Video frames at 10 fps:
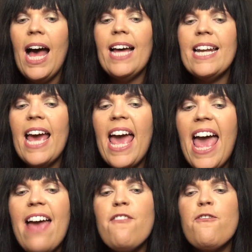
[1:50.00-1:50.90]
And
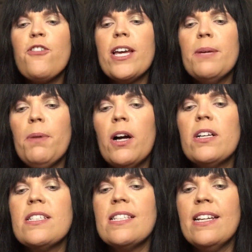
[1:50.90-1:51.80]
every
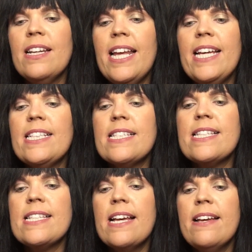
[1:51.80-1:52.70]
person
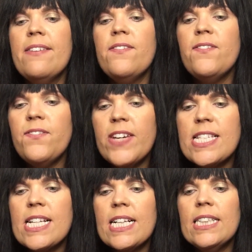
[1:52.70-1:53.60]
needs
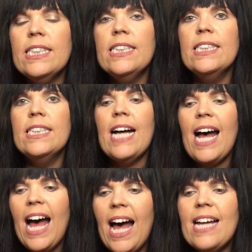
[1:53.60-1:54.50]
physical
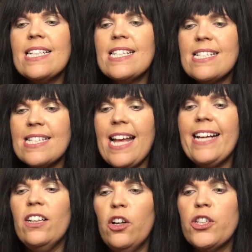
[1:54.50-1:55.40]
and
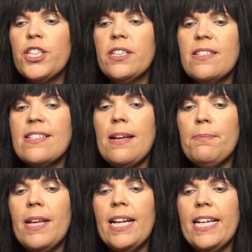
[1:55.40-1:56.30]
psychological
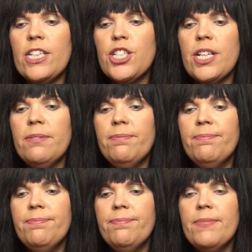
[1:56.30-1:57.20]
stimulation.
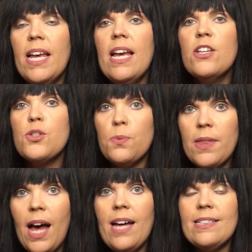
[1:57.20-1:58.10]
So
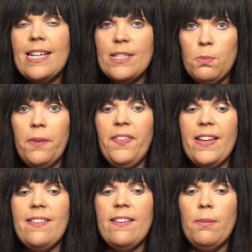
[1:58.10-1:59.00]
that is what
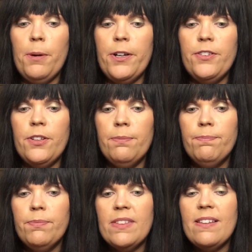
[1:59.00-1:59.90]
this is about.
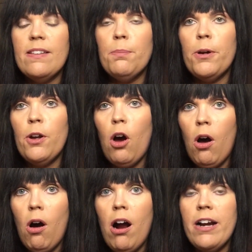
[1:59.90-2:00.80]
This is about
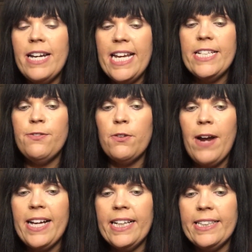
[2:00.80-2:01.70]
our need for
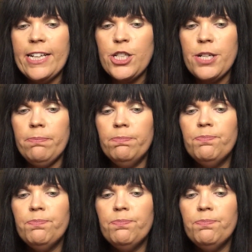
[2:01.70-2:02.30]
recognition.